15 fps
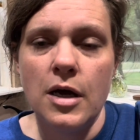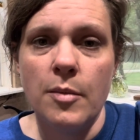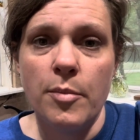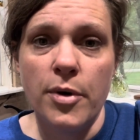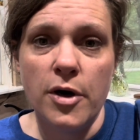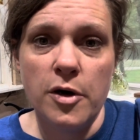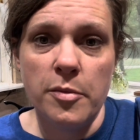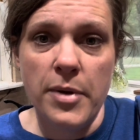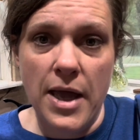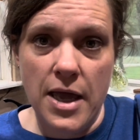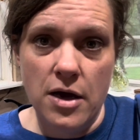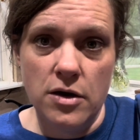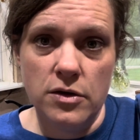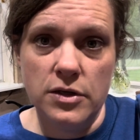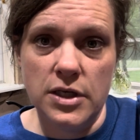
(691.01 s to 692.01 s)
per
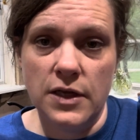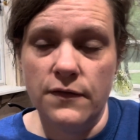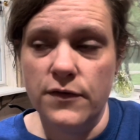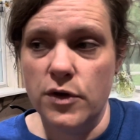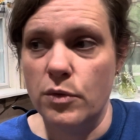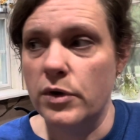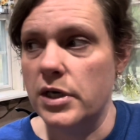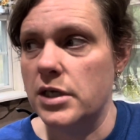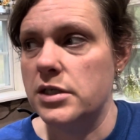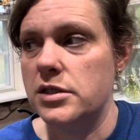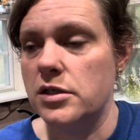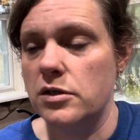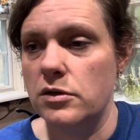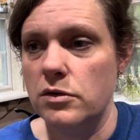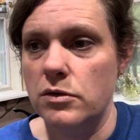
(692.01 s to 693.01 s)
pound if you wanted
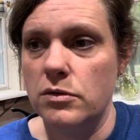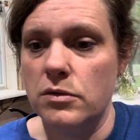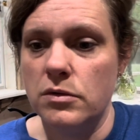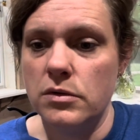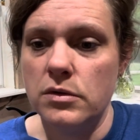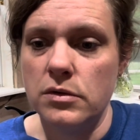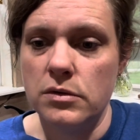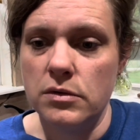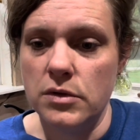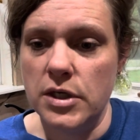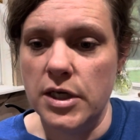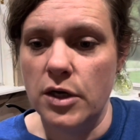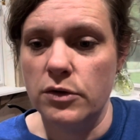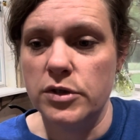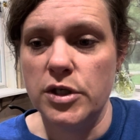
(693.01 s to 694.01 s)
to,
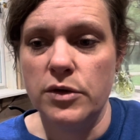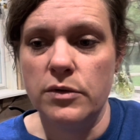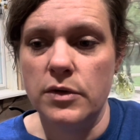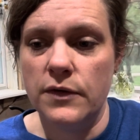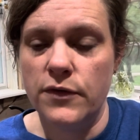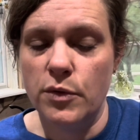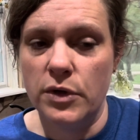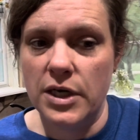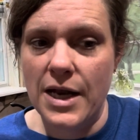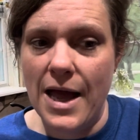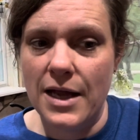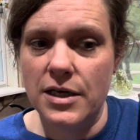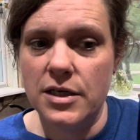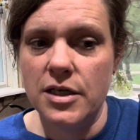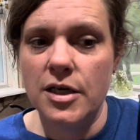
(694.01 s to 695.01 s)
if you wanted to add
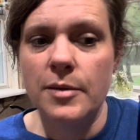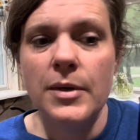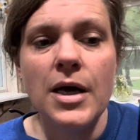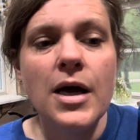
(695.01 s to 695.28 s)
it up.